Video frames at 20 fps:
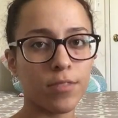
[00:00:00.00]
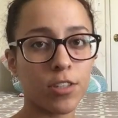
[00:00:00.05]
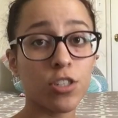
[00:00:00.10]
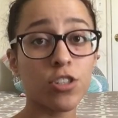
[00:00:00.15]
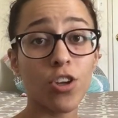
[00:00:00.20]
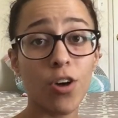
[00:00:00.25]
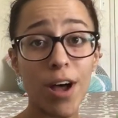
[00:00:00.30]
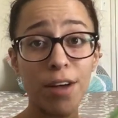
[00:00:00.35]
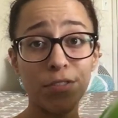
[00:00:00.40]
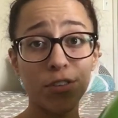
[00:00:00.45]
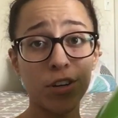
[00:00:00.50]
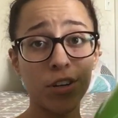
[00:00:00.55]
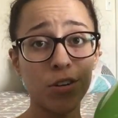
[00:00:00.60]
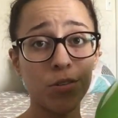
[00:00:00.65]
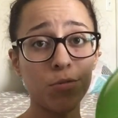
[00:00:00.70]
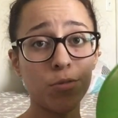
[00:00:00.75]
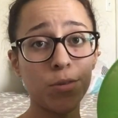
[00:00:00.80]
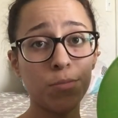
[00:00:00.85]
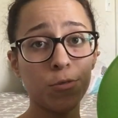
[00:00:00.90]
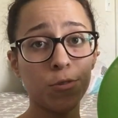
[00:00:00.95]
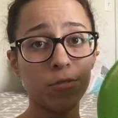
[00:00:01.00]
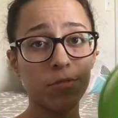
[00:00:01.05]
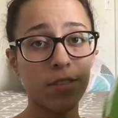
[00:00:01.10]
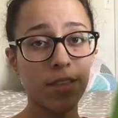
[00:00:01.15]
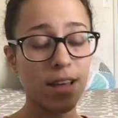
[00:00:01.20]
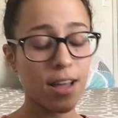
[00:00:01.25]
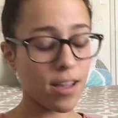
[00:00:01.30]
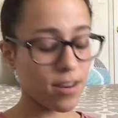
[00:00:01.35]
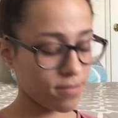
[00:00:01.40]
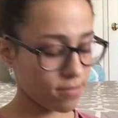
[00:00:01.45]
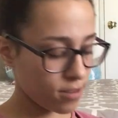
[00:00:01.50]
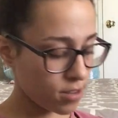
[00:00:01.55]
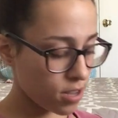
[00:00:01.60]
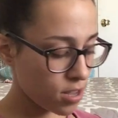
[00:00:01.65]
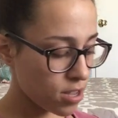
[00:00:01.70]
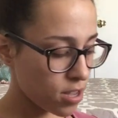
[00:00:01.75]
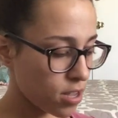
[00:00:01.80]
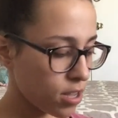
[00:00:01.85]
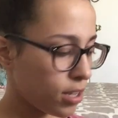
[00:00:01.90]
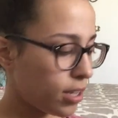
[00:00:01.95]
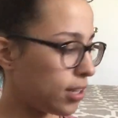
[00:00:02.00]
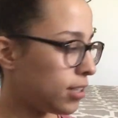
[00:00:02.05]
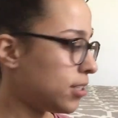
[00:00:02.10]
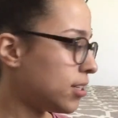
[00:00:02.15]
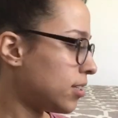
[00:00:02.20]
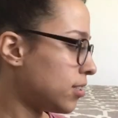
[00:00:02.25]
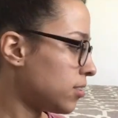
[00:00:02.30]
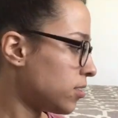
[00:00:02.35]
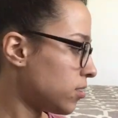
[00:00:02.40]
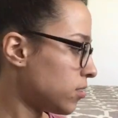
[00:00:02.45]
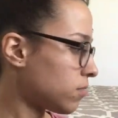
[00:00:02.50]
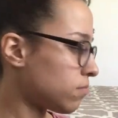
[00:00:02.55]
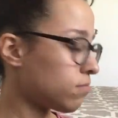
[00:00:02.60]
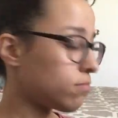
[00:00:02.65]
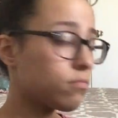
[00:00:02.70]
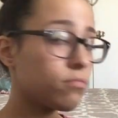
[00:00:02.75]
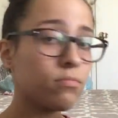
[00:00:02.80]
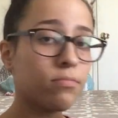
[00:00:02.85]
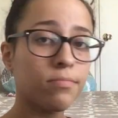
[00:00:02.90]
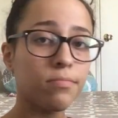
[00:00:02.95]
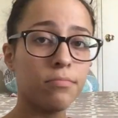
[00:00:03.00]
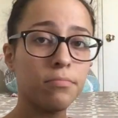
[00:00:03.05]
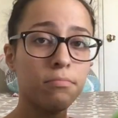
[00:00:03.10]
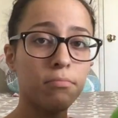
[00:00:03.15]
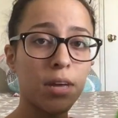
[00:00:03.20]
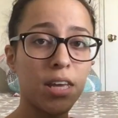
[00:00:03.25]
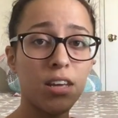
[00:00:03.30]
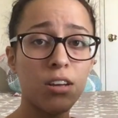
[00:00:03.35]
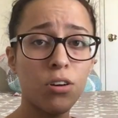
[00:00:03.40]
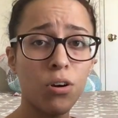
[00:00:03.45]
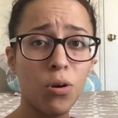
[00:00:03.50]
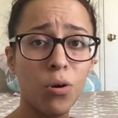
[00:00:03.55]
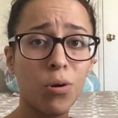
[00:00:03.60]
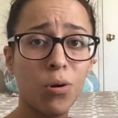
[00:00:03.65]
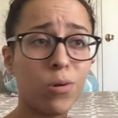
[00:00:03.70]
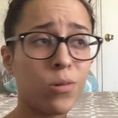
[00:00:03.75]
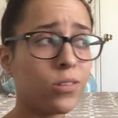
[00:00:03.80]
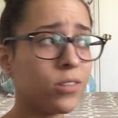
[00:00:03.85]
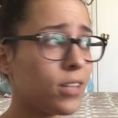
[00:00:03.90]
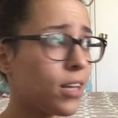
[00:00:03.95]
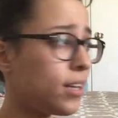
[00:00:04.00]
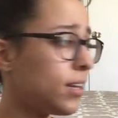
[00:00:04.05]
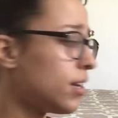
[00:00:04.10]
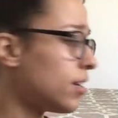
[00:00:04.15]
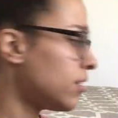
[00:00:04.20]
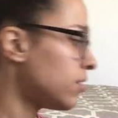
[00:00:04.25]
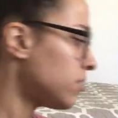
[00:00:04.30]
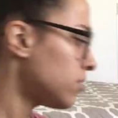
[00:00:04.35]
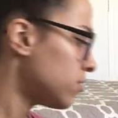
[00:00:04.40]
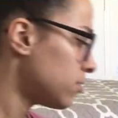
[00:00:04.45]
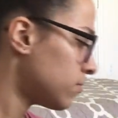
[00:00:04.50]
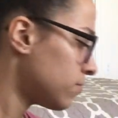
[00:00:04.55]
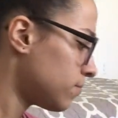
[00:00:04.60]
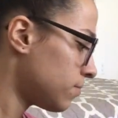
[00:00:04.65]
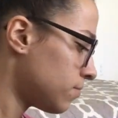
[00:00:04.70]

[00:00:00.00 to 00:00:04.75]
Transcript: So after you remove that, just make holes, I guess.